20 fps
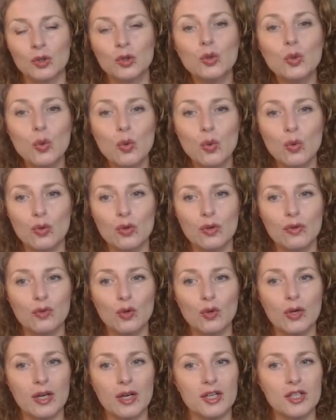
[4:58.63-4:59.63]
tool
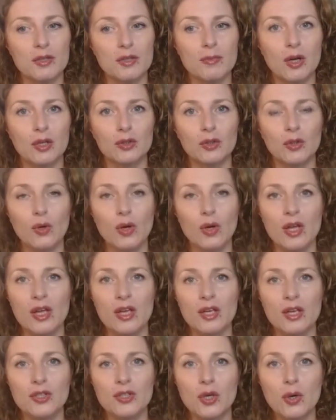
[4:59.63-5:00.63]
for Hashimoto.
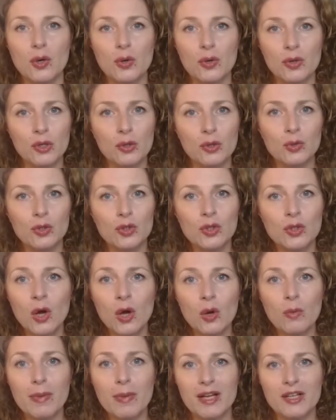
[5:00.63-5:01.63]
So you would
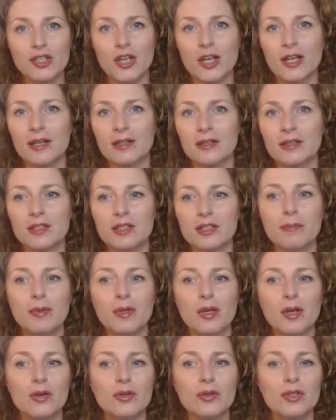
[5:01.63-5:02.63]
know by checking the
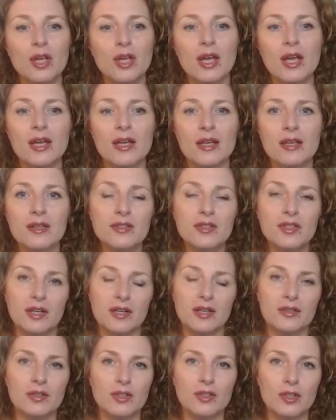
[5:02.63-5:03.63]
TPOs, is
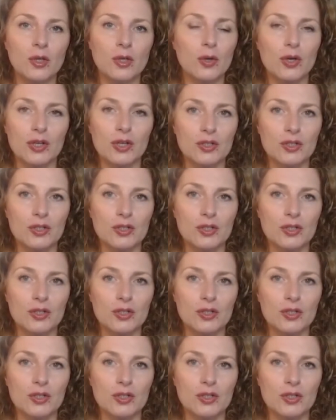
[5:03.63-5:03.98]
your